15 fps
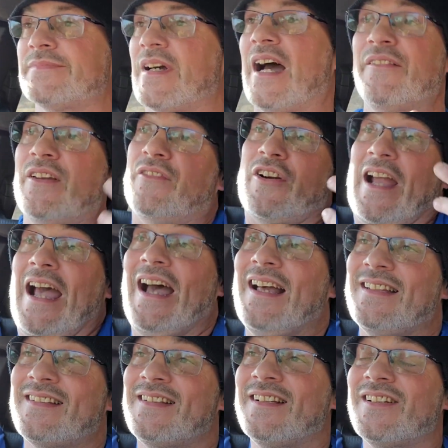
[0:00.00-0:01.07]
I've never
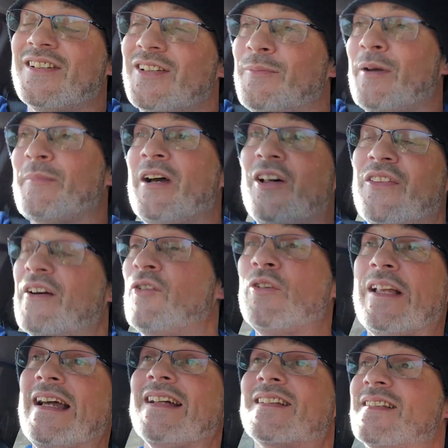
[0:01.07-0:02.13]
had stitches in my mouth. I've only had